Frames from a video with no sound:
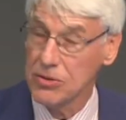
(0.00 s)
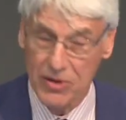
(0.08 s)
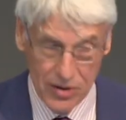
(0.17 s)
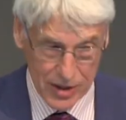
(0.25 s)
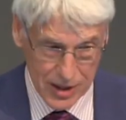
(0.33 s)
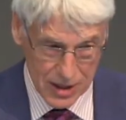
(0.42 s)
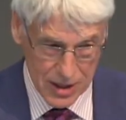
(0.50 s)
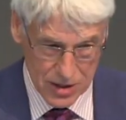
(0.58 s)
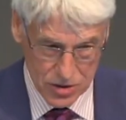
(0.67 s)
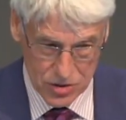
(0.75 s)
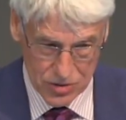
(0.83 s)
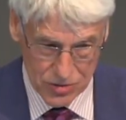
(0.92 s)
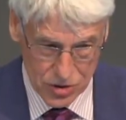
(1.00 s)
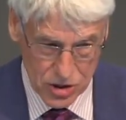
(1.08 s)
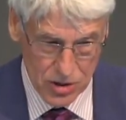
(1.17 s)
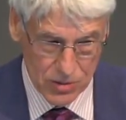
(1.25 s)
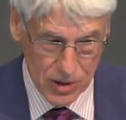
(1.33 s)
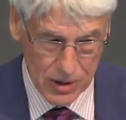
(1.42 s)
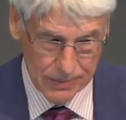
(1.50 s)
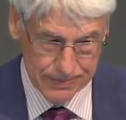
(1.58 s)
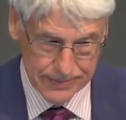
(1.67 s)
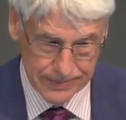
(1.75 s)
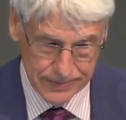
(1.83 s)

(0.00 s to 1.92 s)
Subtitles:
ovarian cancer, and so on.